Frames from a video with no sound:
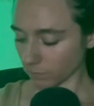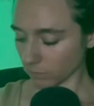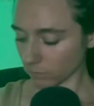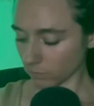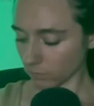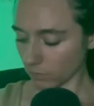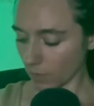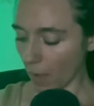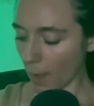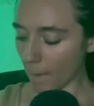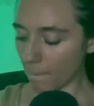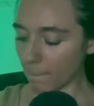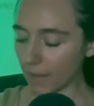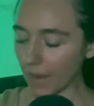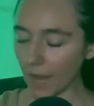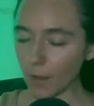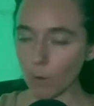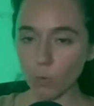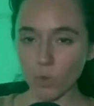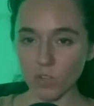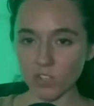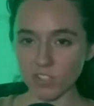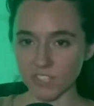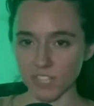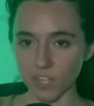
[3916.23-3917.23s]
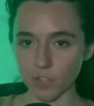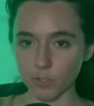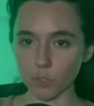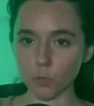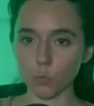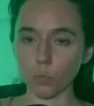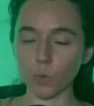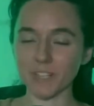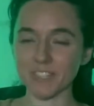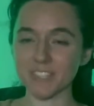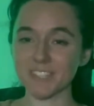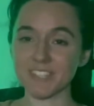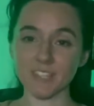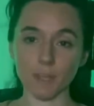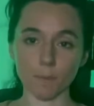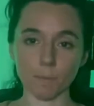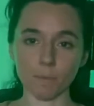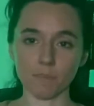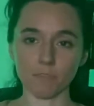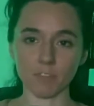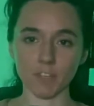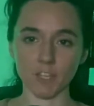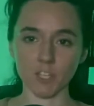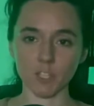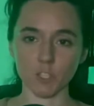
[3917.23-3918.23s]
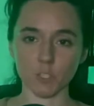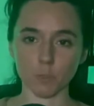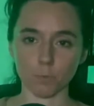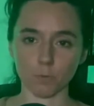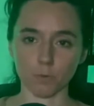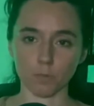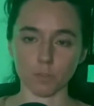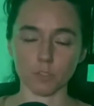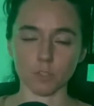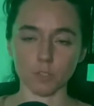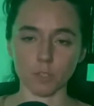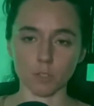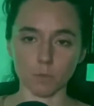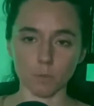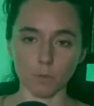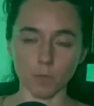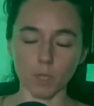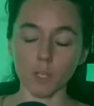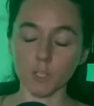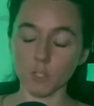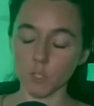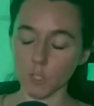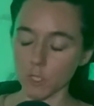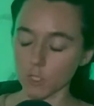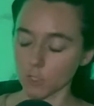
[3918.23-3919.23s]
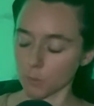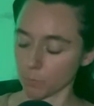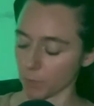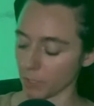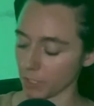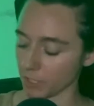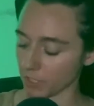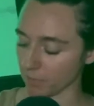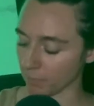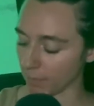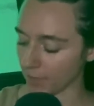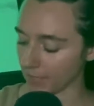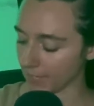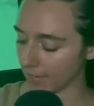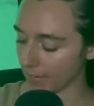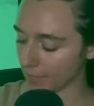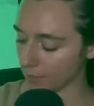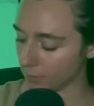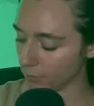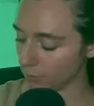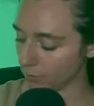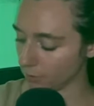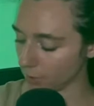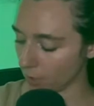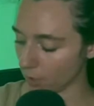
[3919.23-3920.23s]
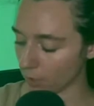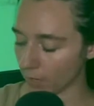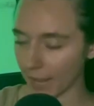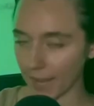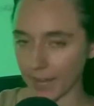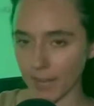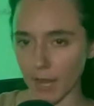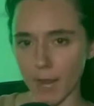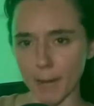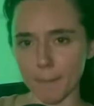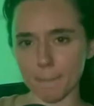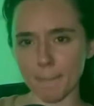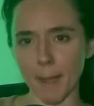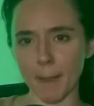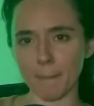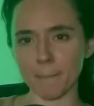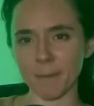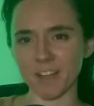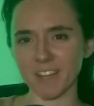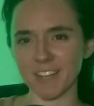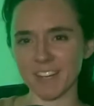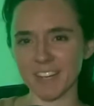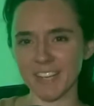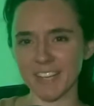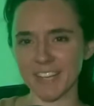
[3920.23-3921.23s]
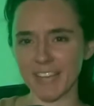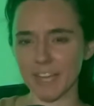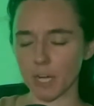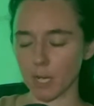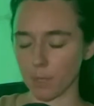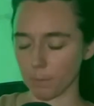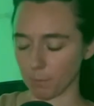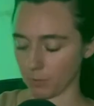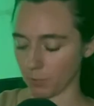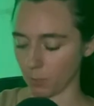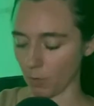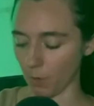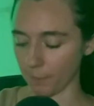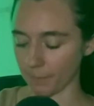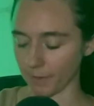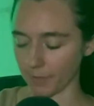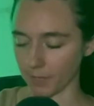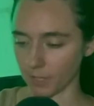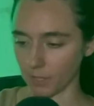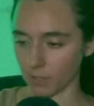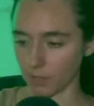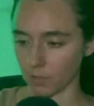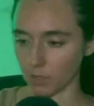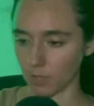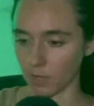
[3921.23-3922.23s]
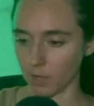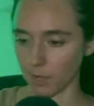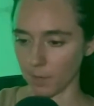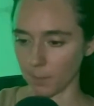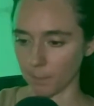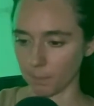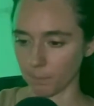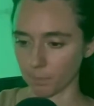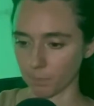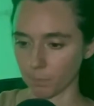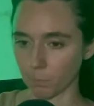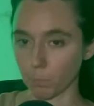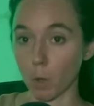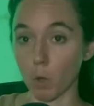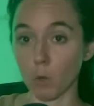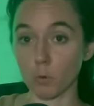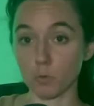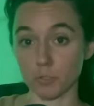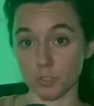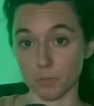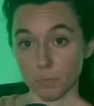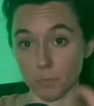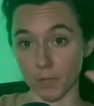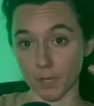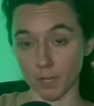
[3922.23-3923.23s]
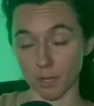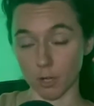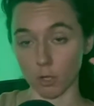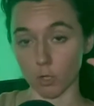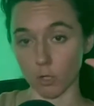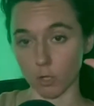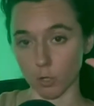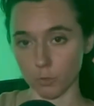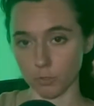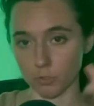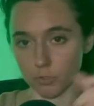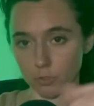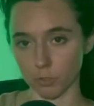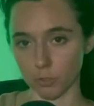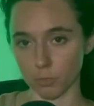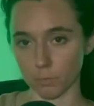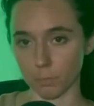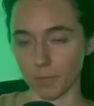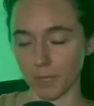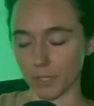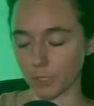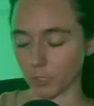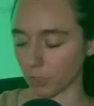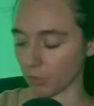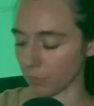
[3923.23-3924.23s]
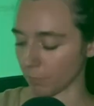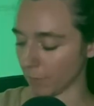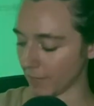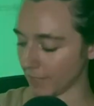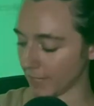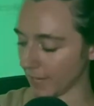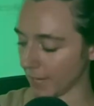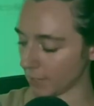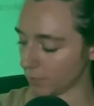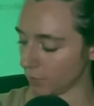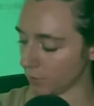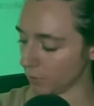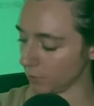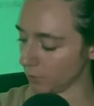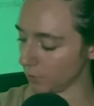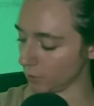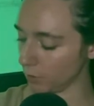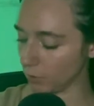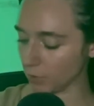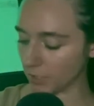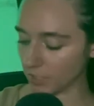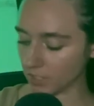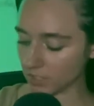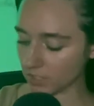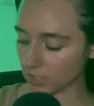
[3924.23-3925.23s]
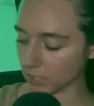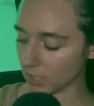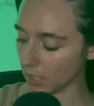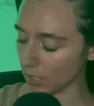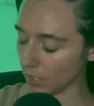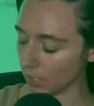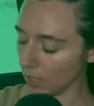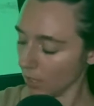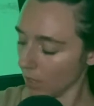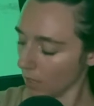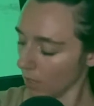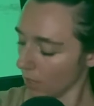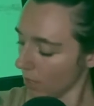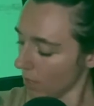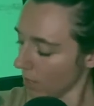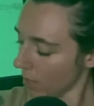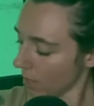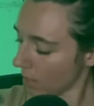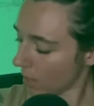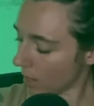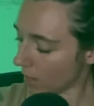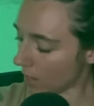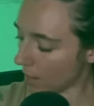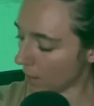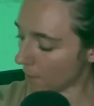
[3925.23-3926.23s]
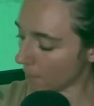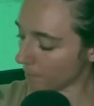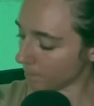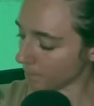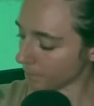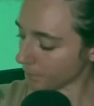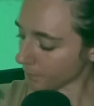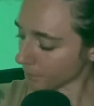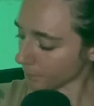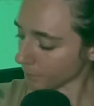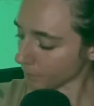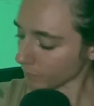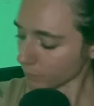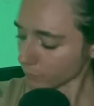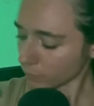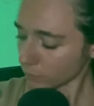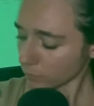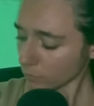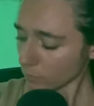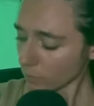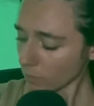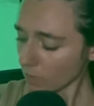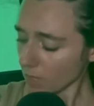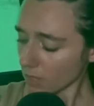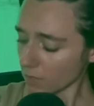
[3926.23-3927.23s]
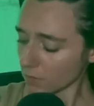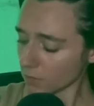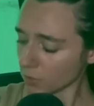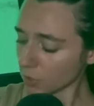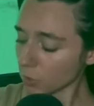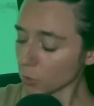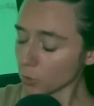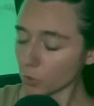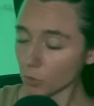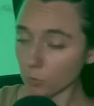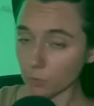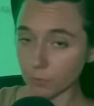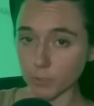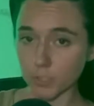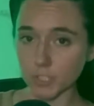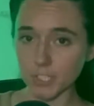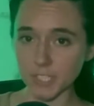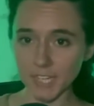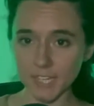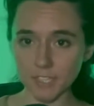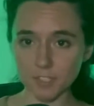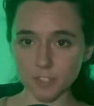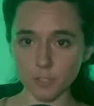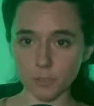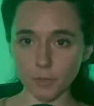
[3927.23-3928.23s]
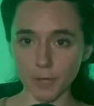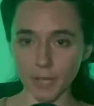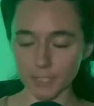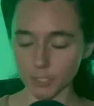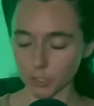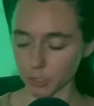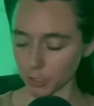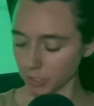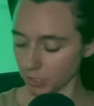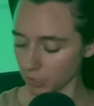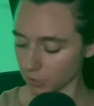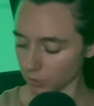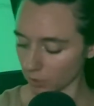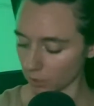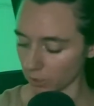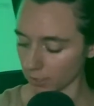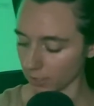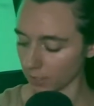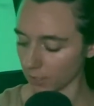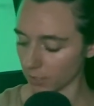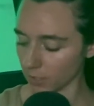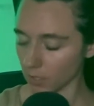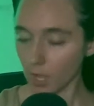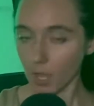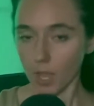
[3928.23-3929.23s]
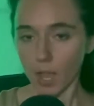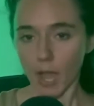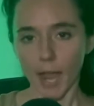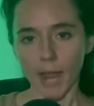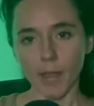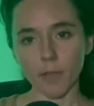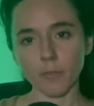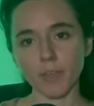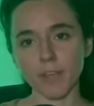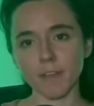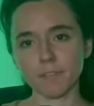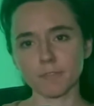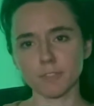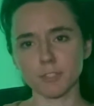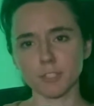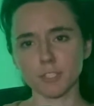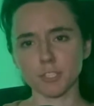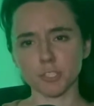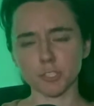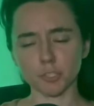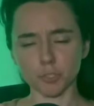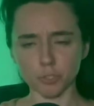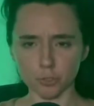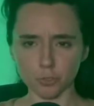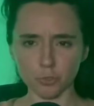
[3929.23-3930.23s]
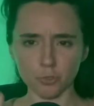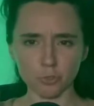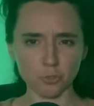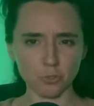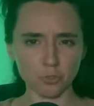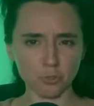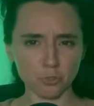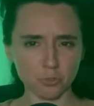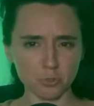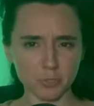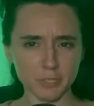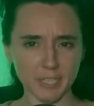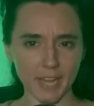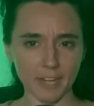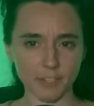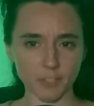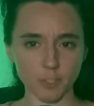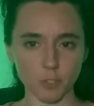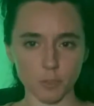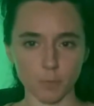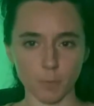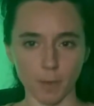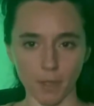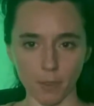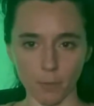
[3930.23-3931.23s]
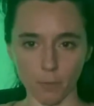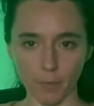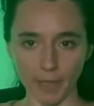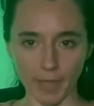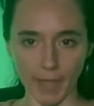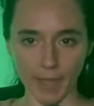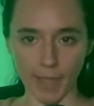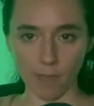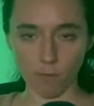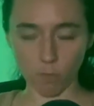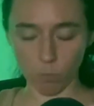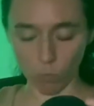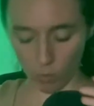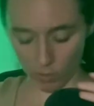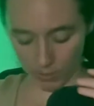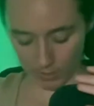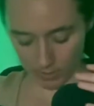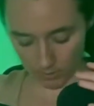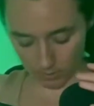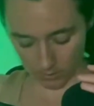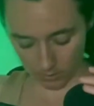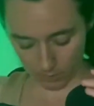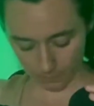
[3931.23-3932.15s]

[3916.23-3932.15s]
but I will tell you what some of the inspiration of my tattoos are, and I'm not gonna get up, so I'm gonna post a closer picture of my tattoo so you could see. So the first tattoo actually started, I only have two tattoos, by the way. I have one